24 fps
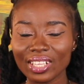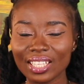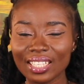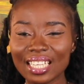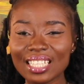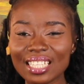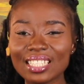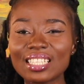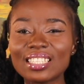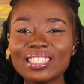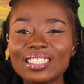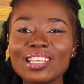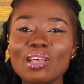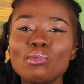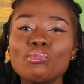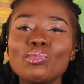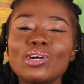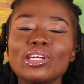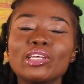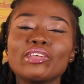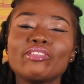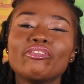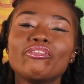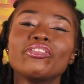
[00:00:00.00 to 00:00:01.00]
That's the same
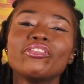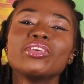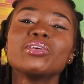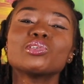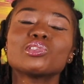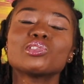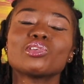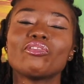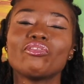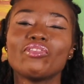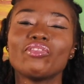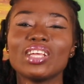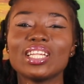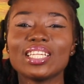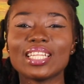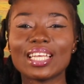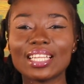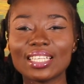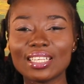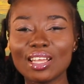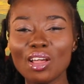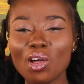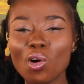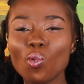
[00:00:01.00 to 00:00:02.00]
way he feels
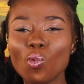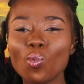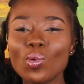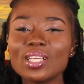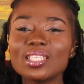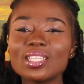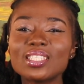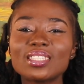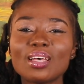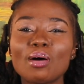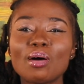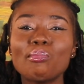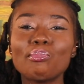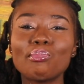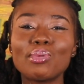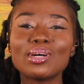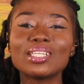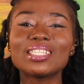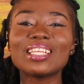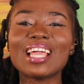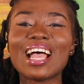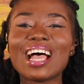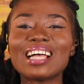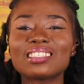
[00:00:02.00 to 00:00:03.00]
offended when
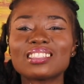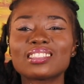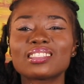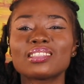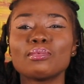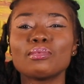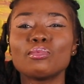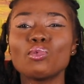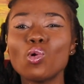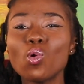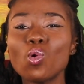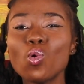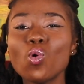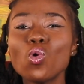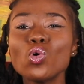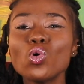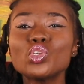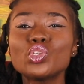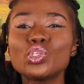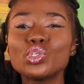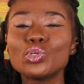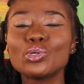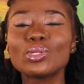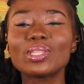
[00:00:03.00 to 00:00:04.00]
somebody asks him,
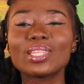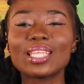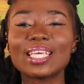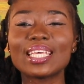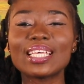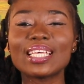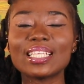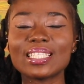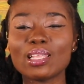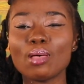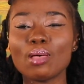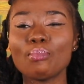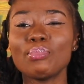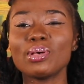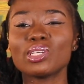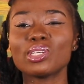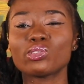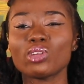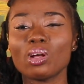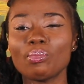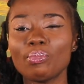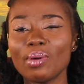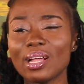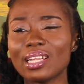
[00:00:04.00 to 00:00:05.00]
who do you think is the
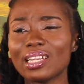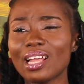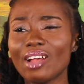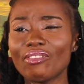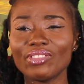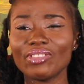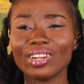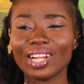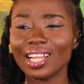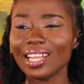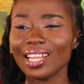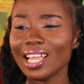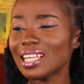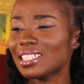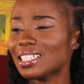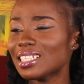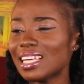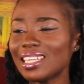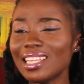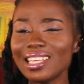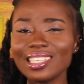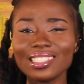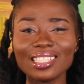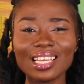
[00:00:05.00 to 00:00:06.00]
best rapper in Africa? Like,
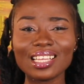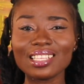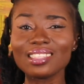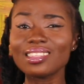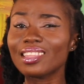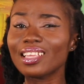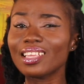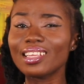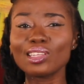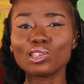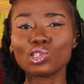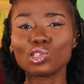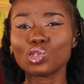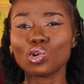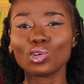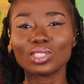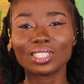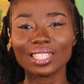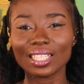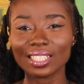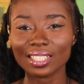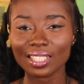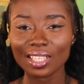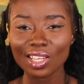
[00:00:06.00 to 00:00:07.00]
Charlie, that thing is
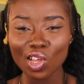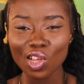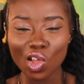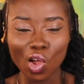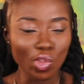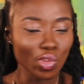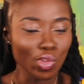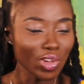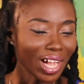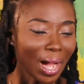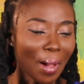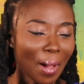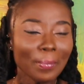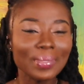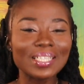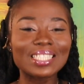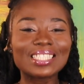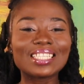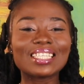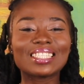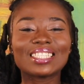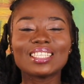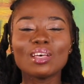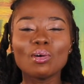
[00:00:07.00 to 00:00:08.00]
sorted. You can't be
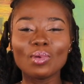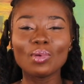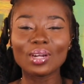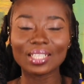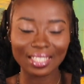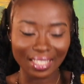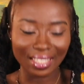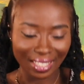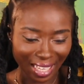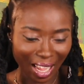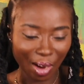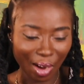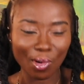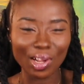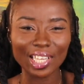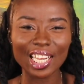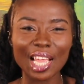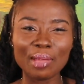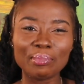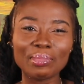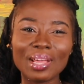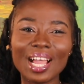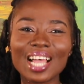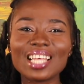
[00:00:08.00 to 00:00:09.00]
sitting with
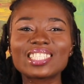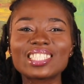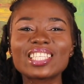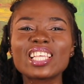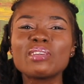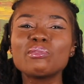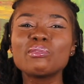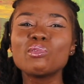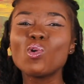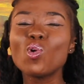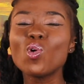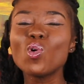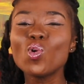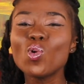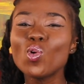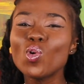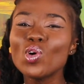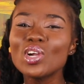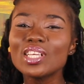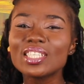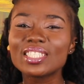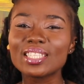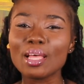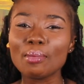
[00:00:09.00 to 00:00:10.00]
Sarkodie and be asking him
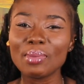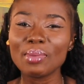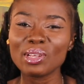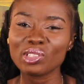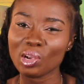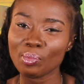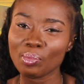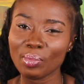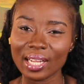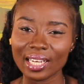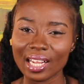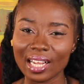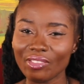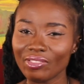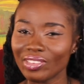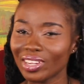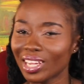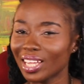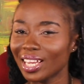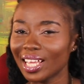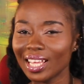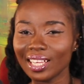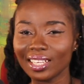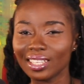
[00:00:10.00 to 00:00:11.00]
who is the best rapper in
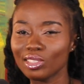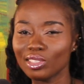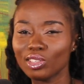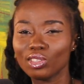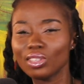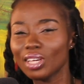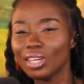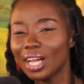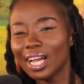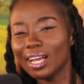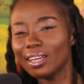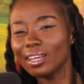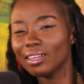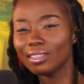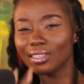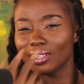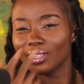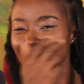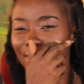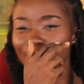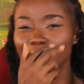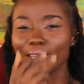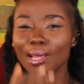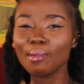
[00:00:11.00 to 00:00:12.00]
Africa. Like,
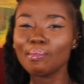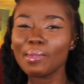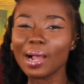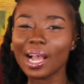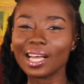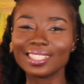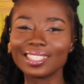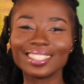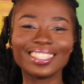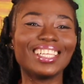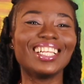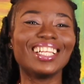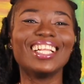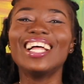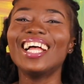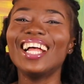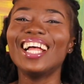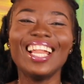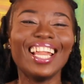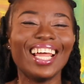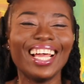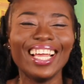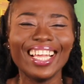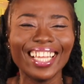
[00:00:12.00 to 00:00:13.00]
you're mad.
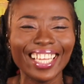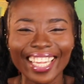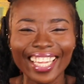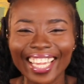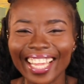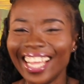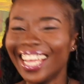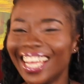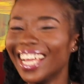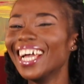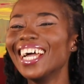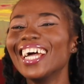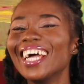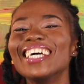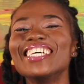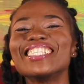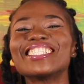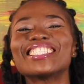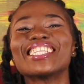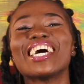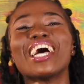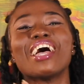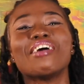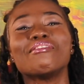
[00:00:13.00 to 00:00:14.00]

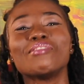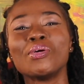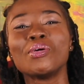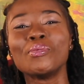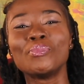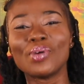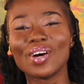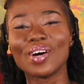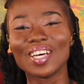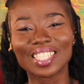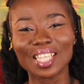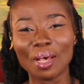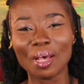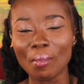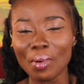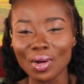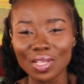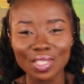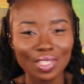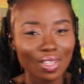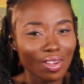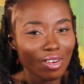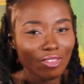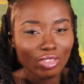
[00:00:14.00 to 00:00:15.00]
It's not even
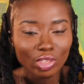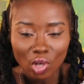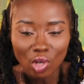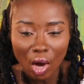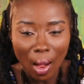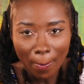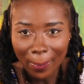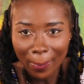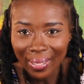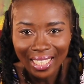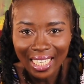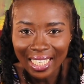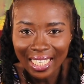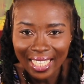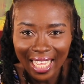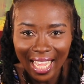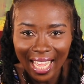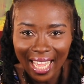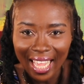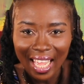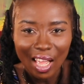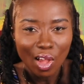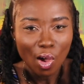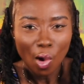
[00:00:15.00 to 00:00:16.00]
possible. So, to obey
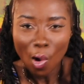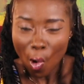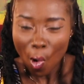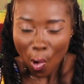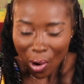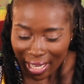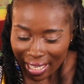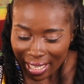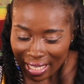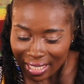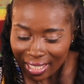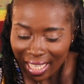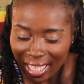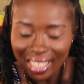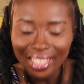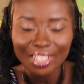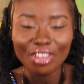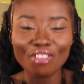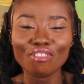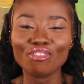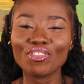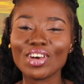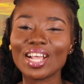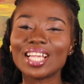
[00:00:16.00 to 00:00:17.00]
it, he's
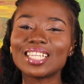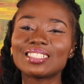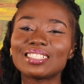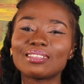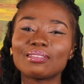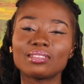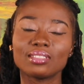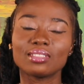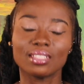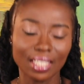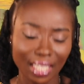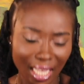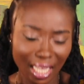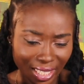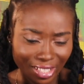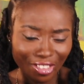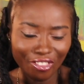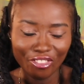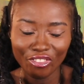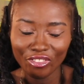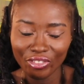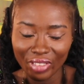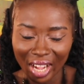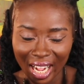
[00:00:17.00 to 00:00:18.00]
certified
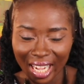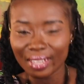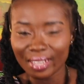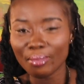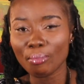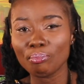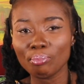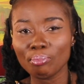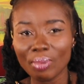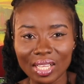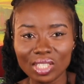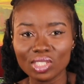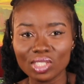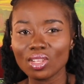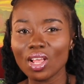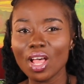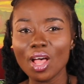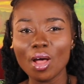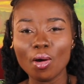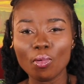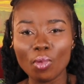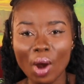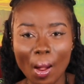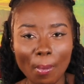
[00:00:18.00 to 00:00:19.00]
best
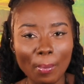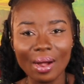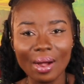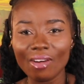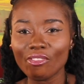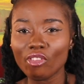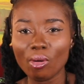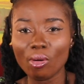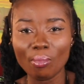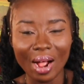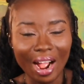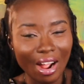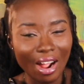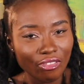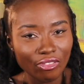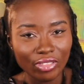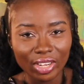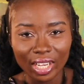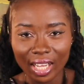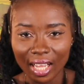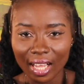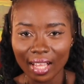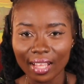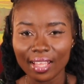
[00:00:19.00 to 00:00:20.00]
rapper from
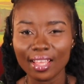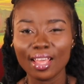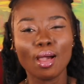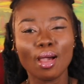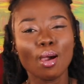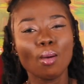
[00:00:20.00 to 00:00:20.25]
Africa.